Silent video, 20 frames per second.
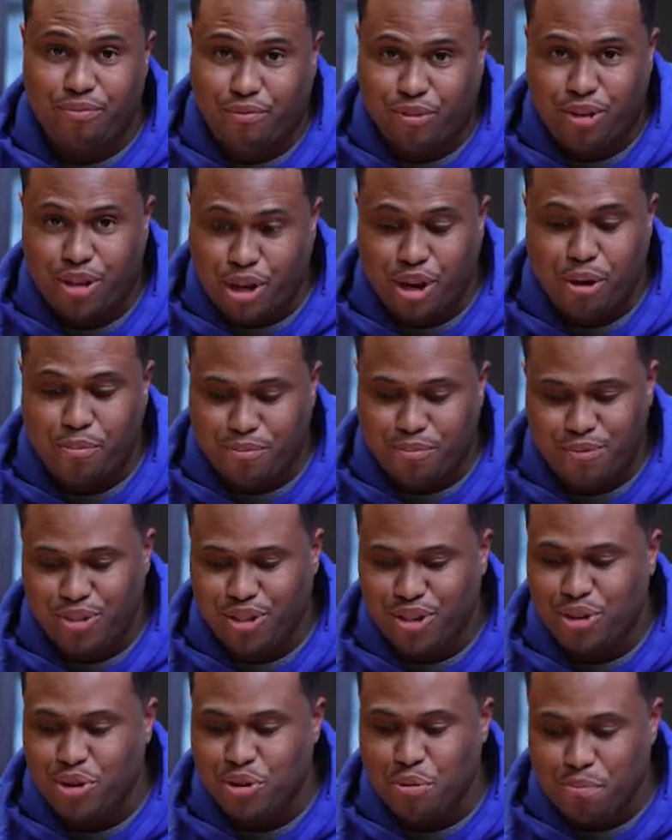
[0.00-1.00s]
your
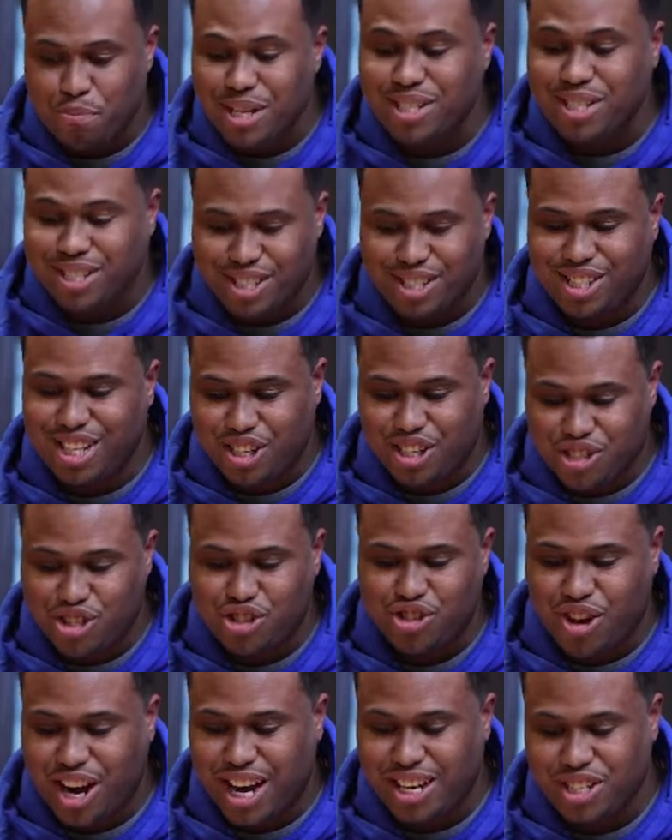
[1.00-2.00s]
new business that you're
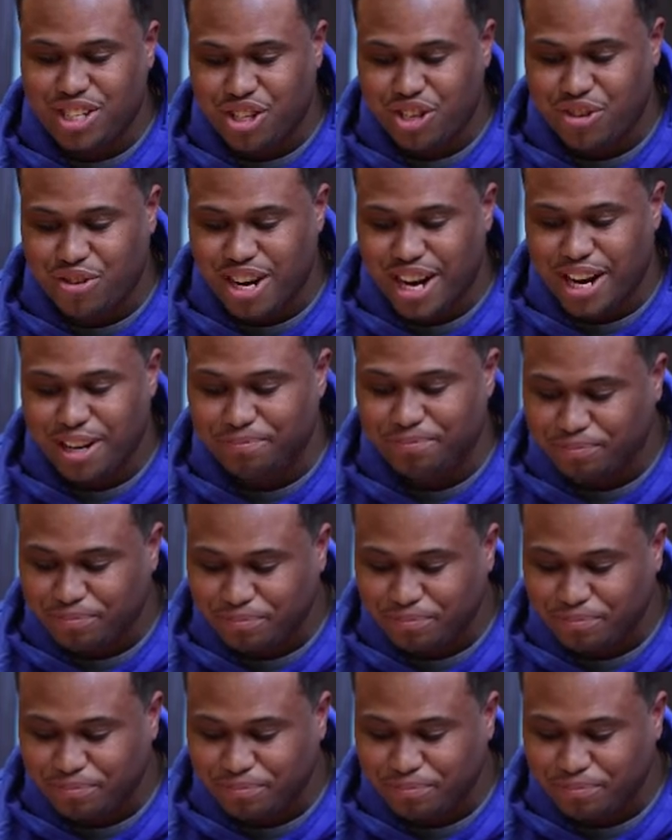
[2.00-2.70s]
trying to create.